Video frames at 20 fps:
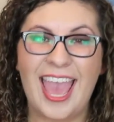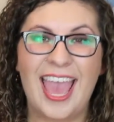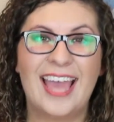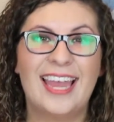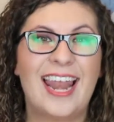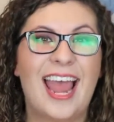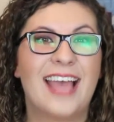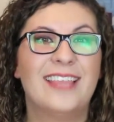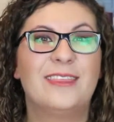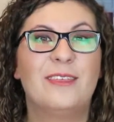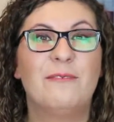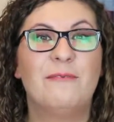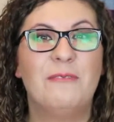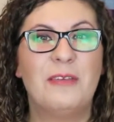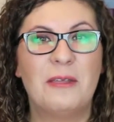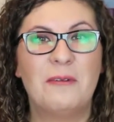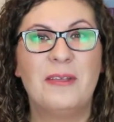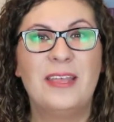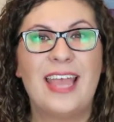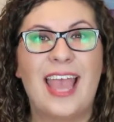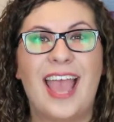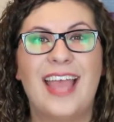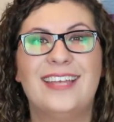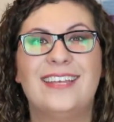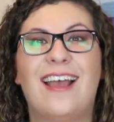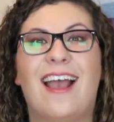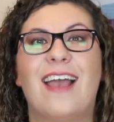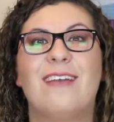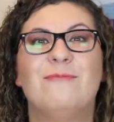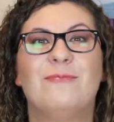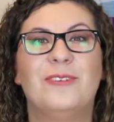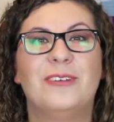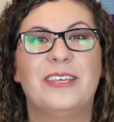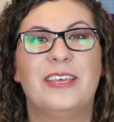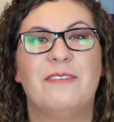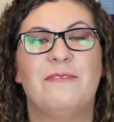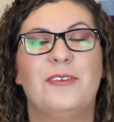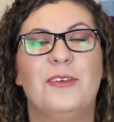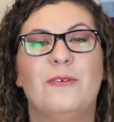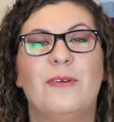and at the very end, I will
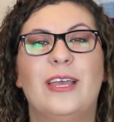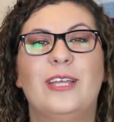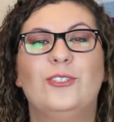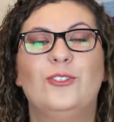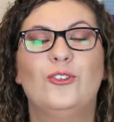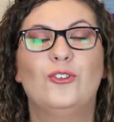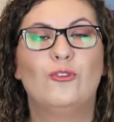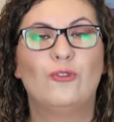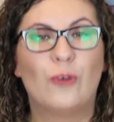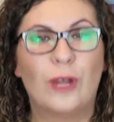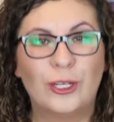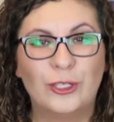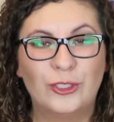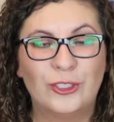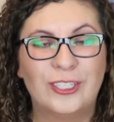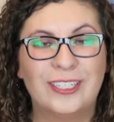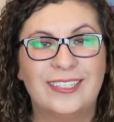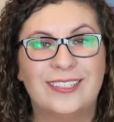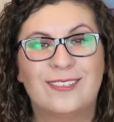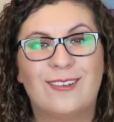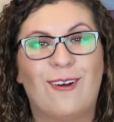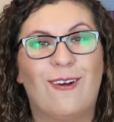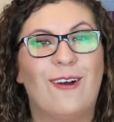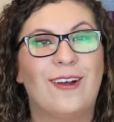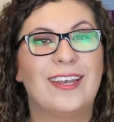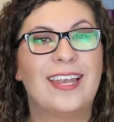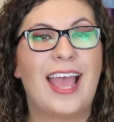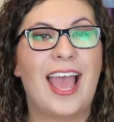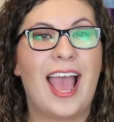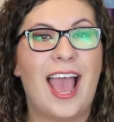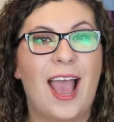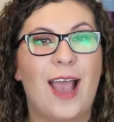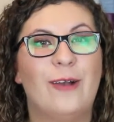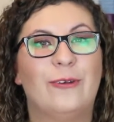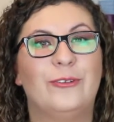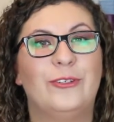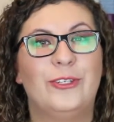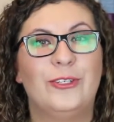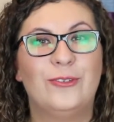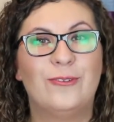give you instructions on
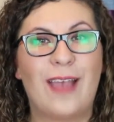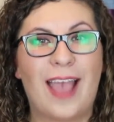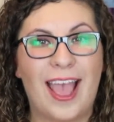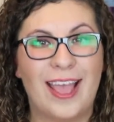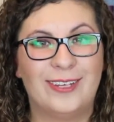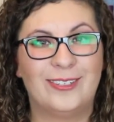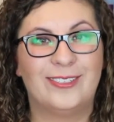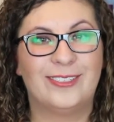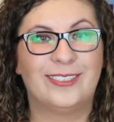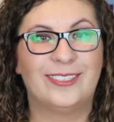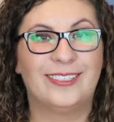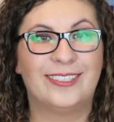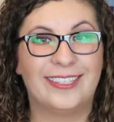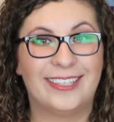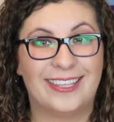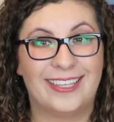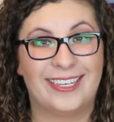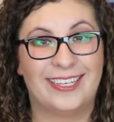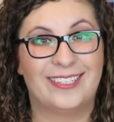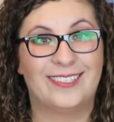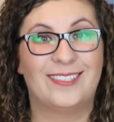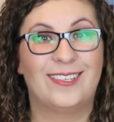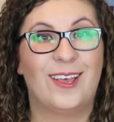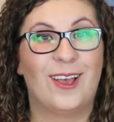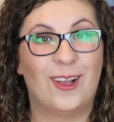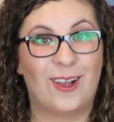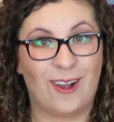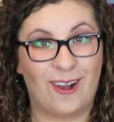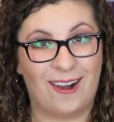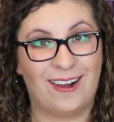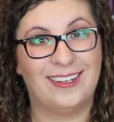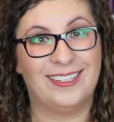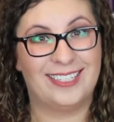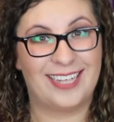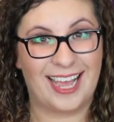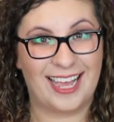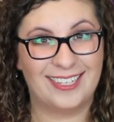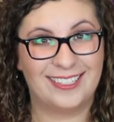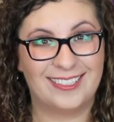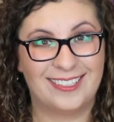how to enter this
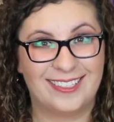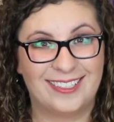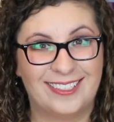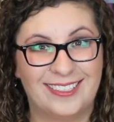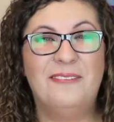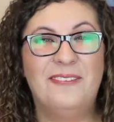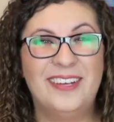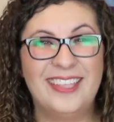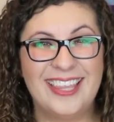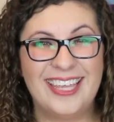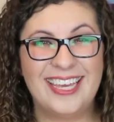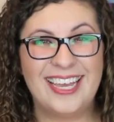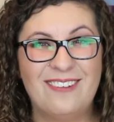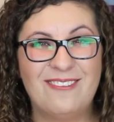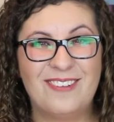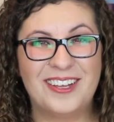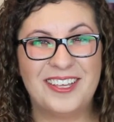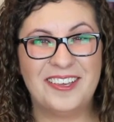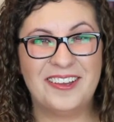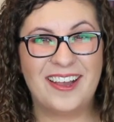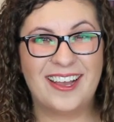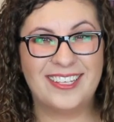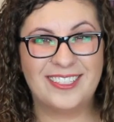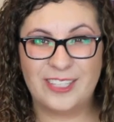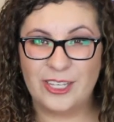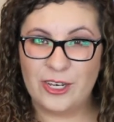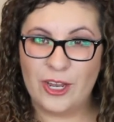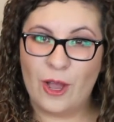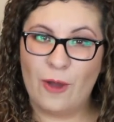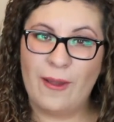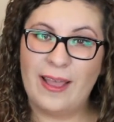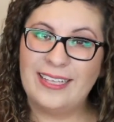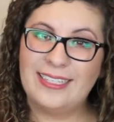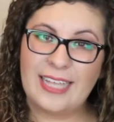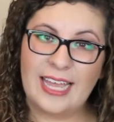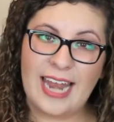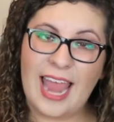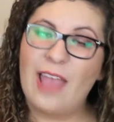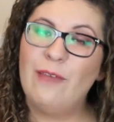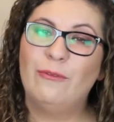contest. One want you guys to know is
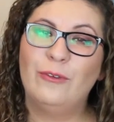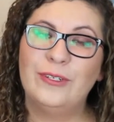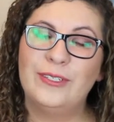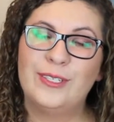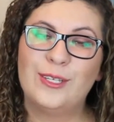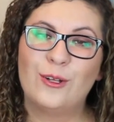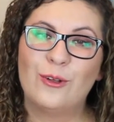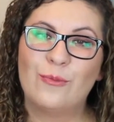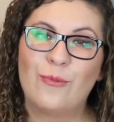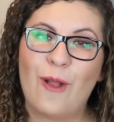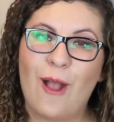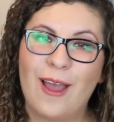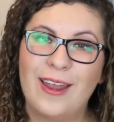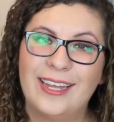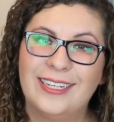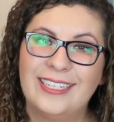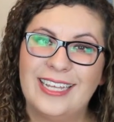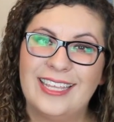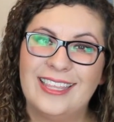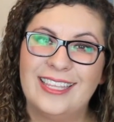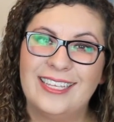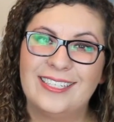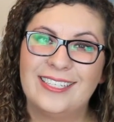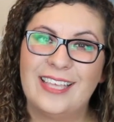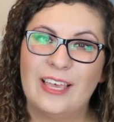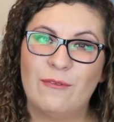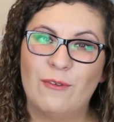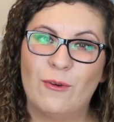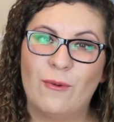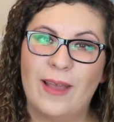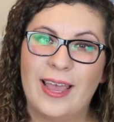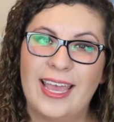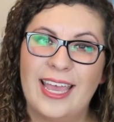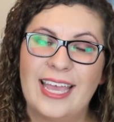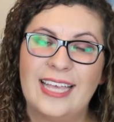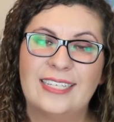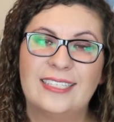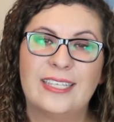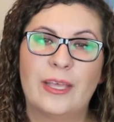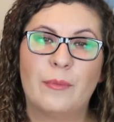that every single product in this giveaway
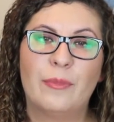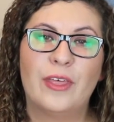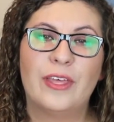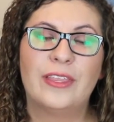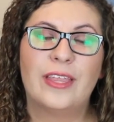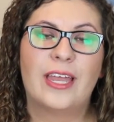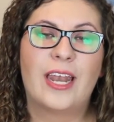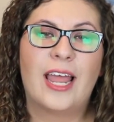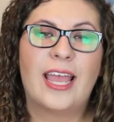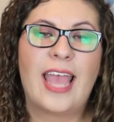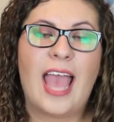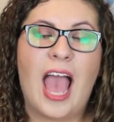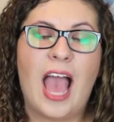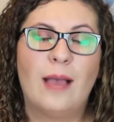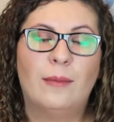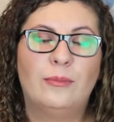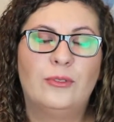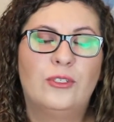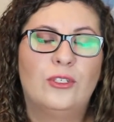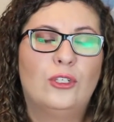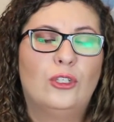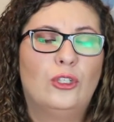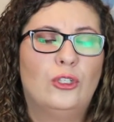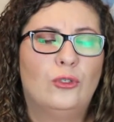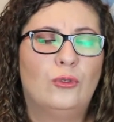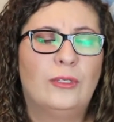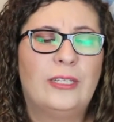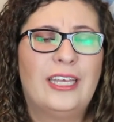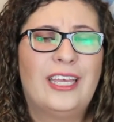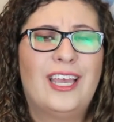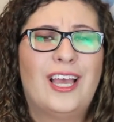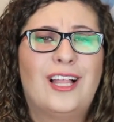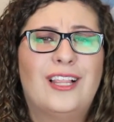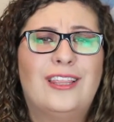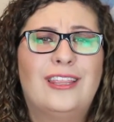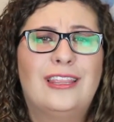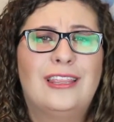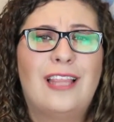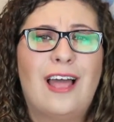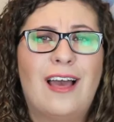is something that I absolutely
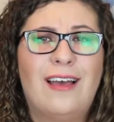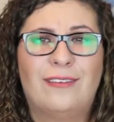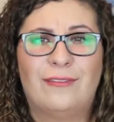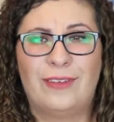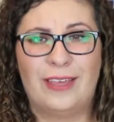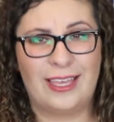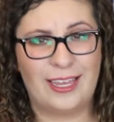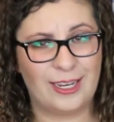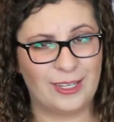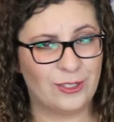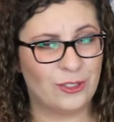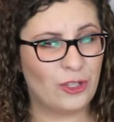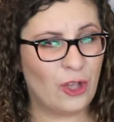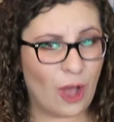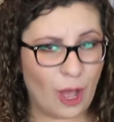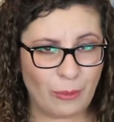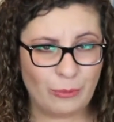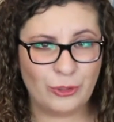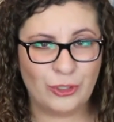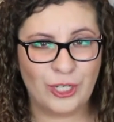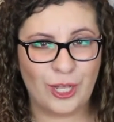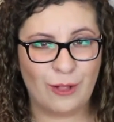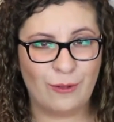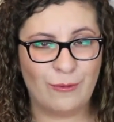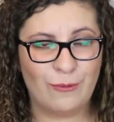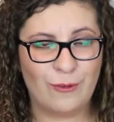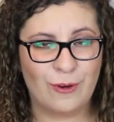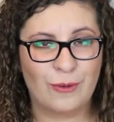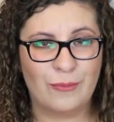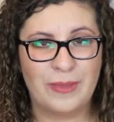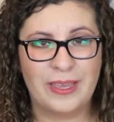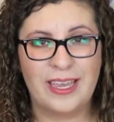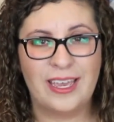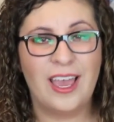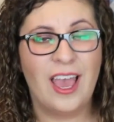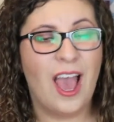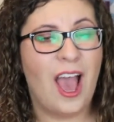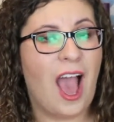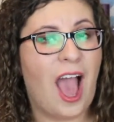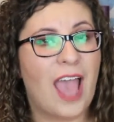love. It is top shelf for
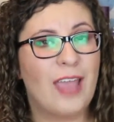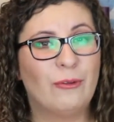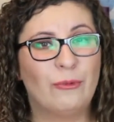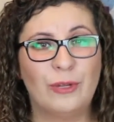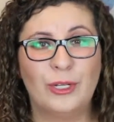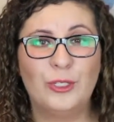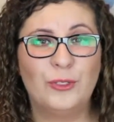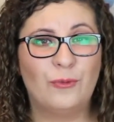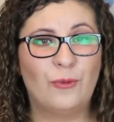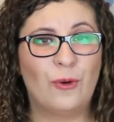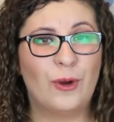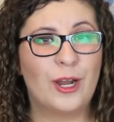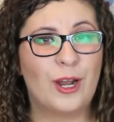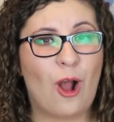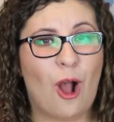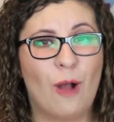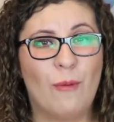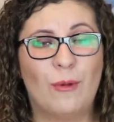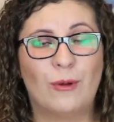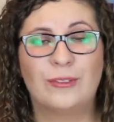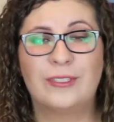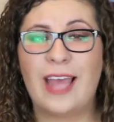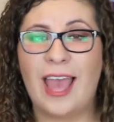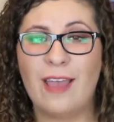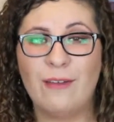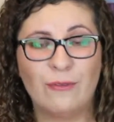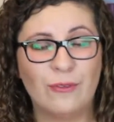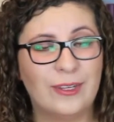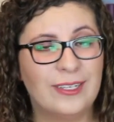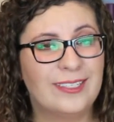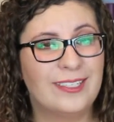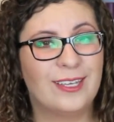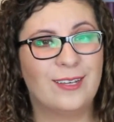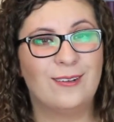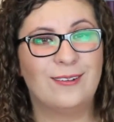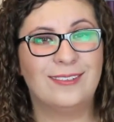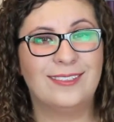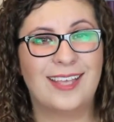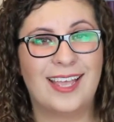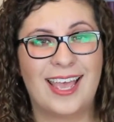me. I reach for it almost every
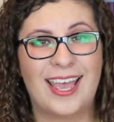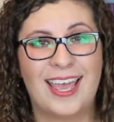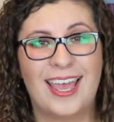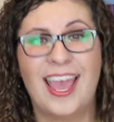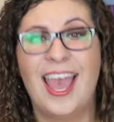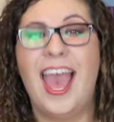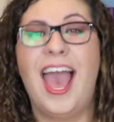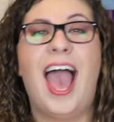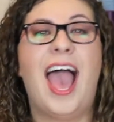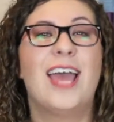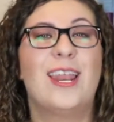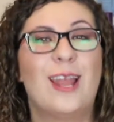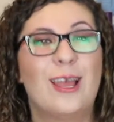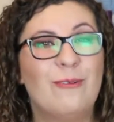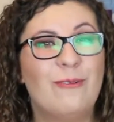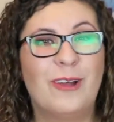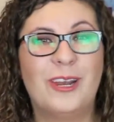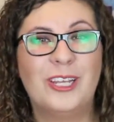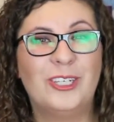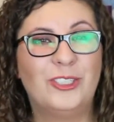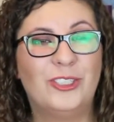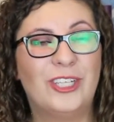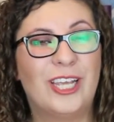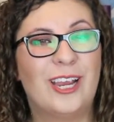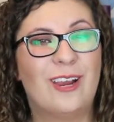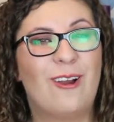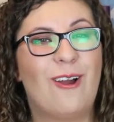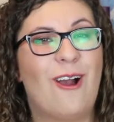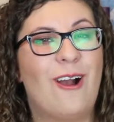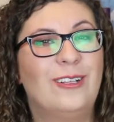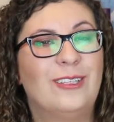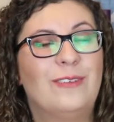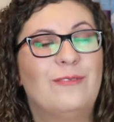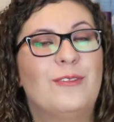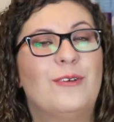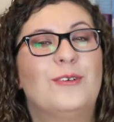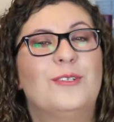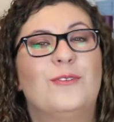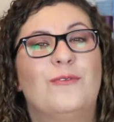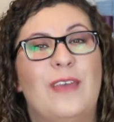single day, and I want to share all
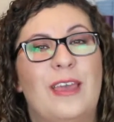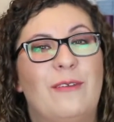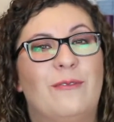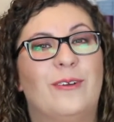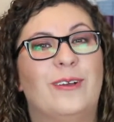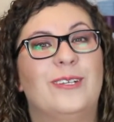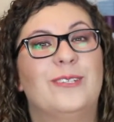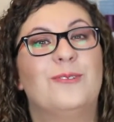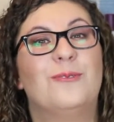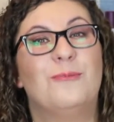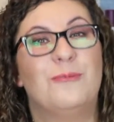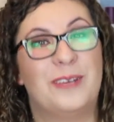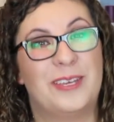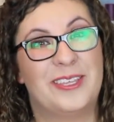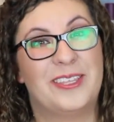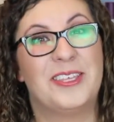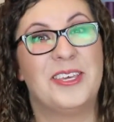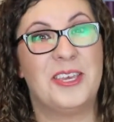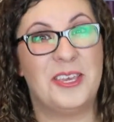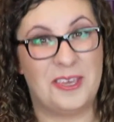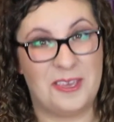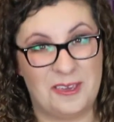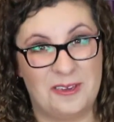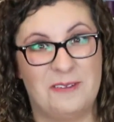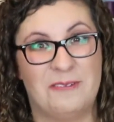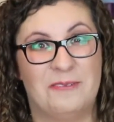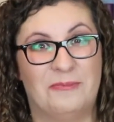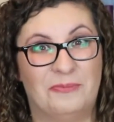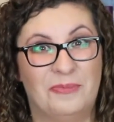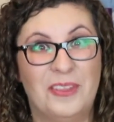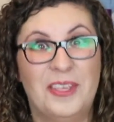of those favorites with you.